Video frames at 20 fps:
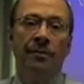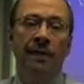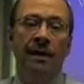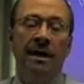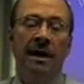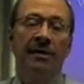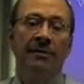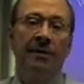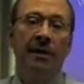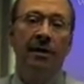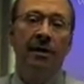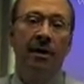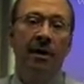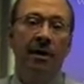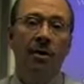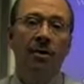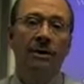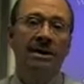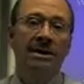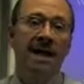if our
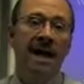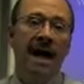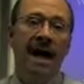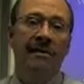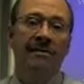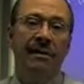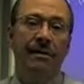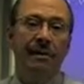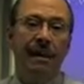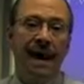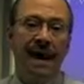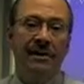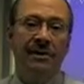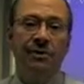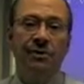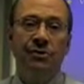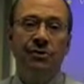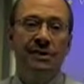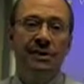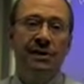goal is to have a
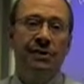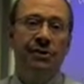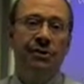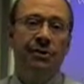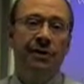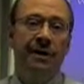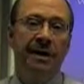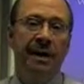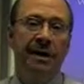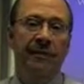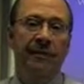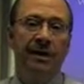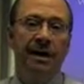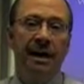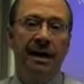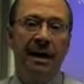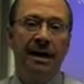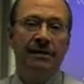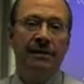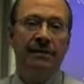master teacher in every
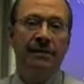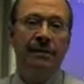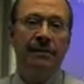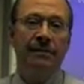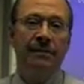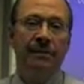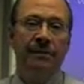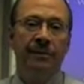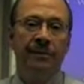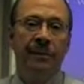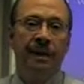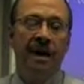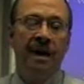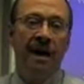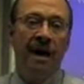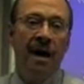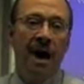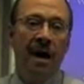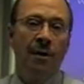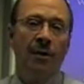classroom,
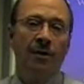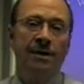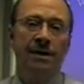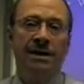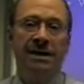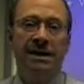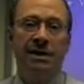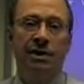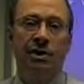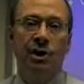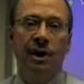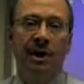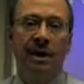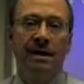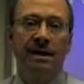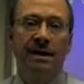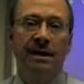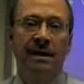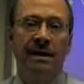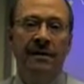I would
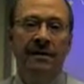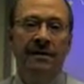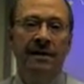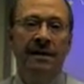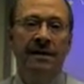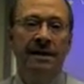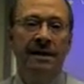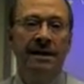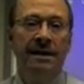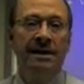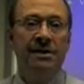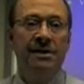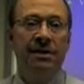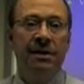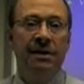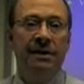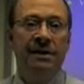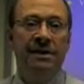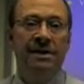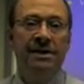suggest that these
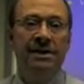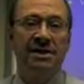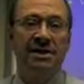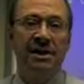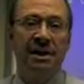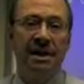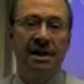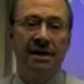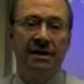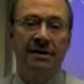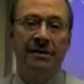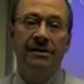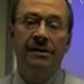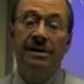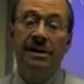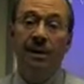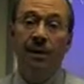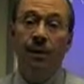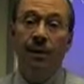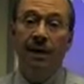are the skills
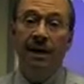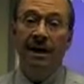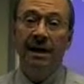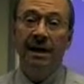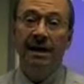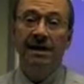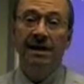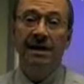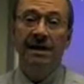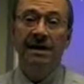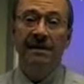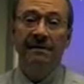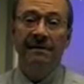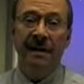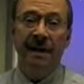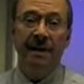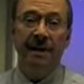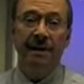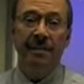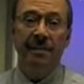that we need to
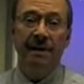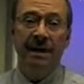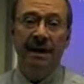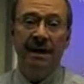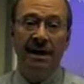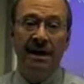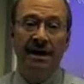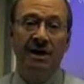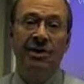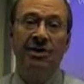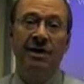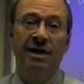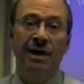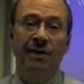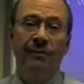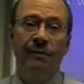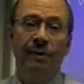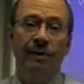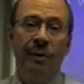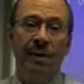develop in each and
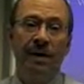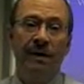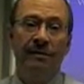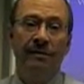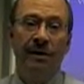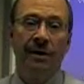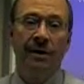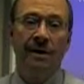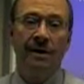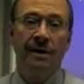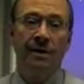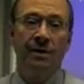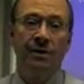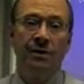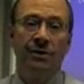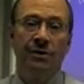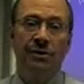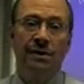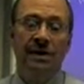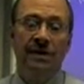every one of our
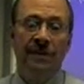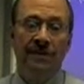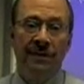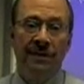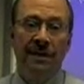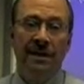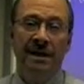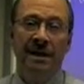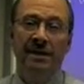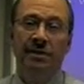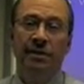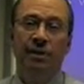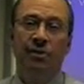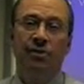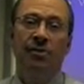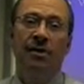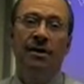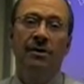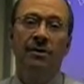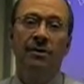teachers. The
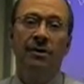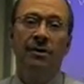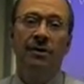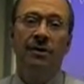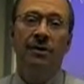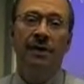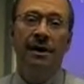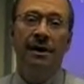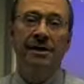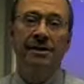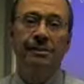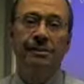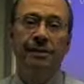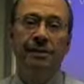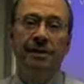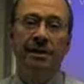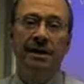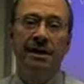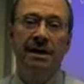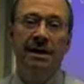instructional
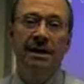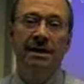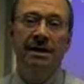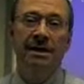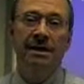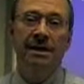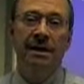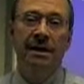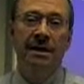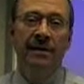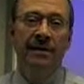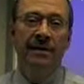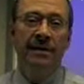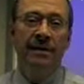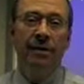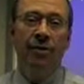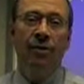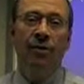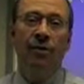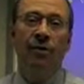expertise, the
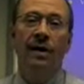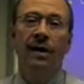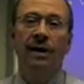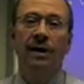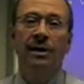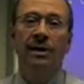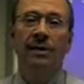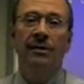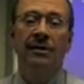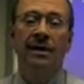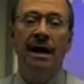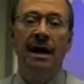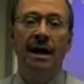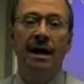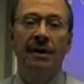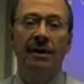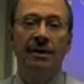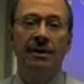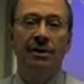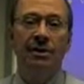curricular
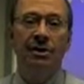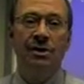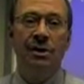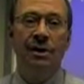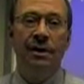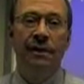knowledge,